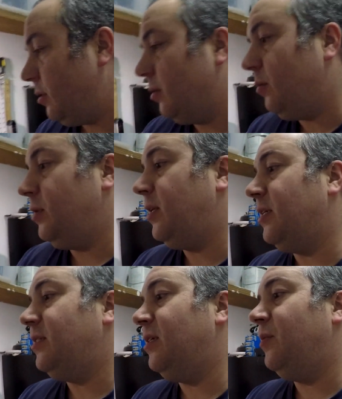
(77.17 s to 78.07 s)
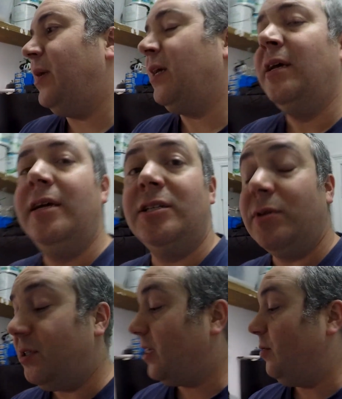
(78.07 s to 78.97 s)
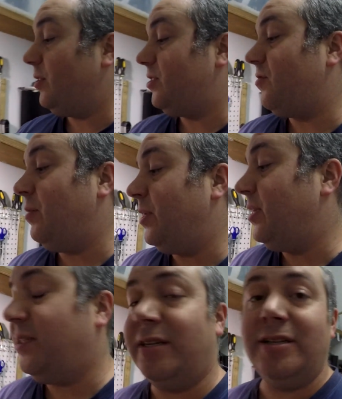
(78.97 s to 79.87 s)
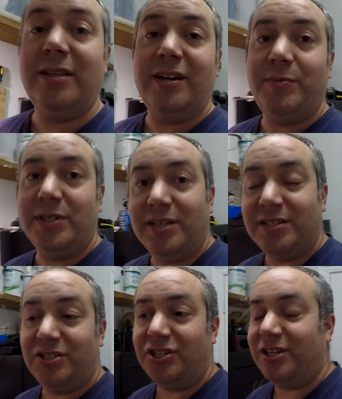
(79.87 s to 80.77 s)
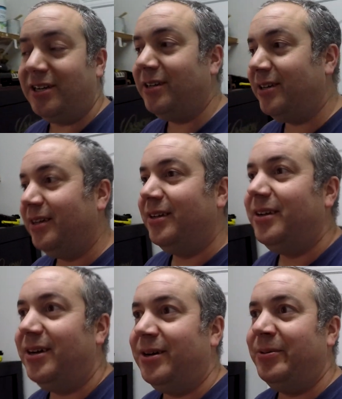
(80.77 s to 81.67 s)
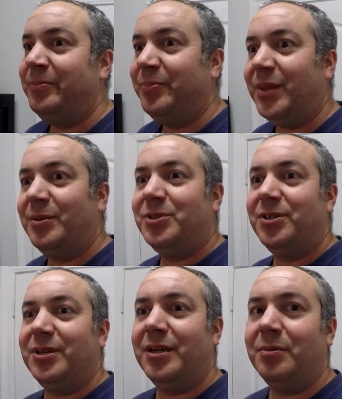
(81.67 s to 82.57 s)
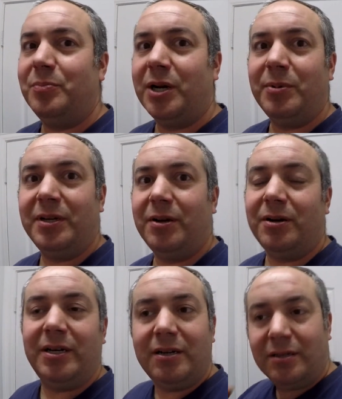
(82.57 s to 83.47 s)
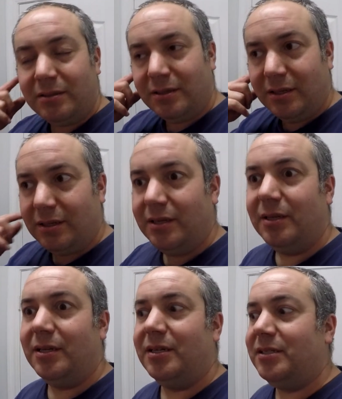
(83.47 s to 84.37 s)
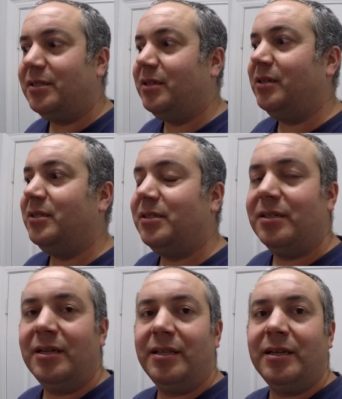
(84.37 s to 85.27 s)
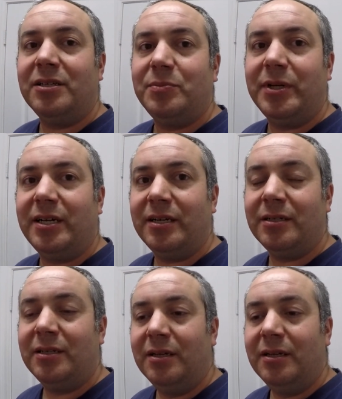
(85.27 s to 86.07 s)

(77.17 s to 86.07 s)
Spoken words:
Well, you can't see it in the pack. It's one of those kind with the ceramic antenna that everybody says is junk. I'm sure they probably aren't near as good as anything else, but